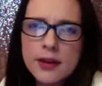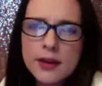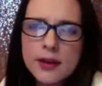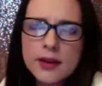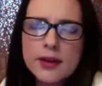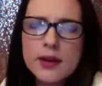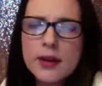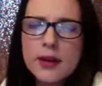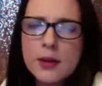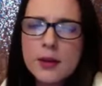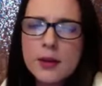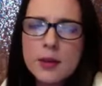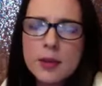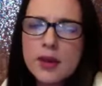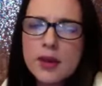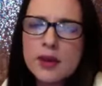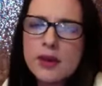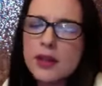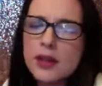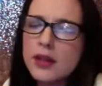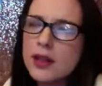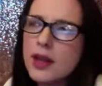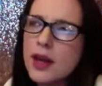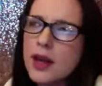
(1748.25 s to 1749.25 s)
the
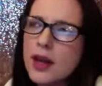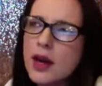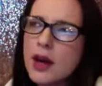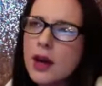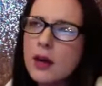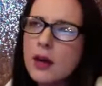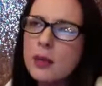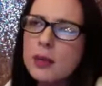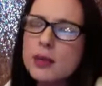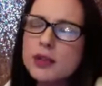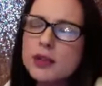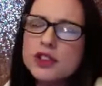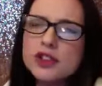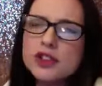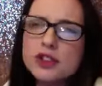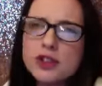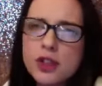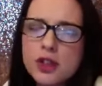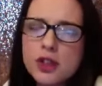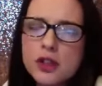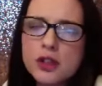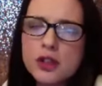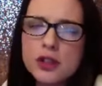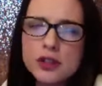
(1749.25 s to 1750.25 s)
ability to help a
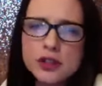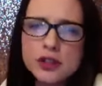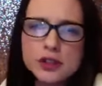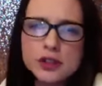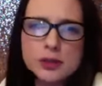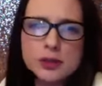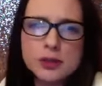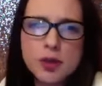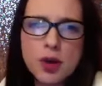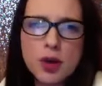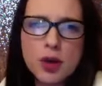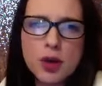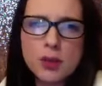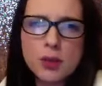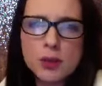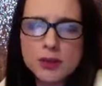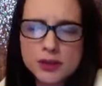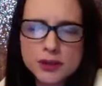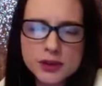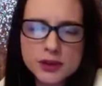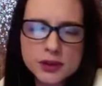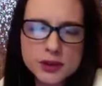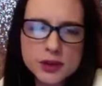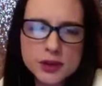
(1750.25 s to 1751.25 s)
struggling small
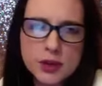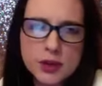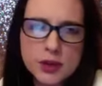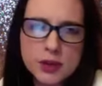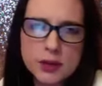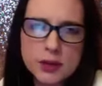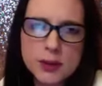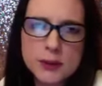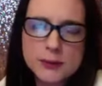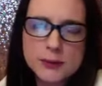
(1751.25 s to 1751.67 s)
business owner.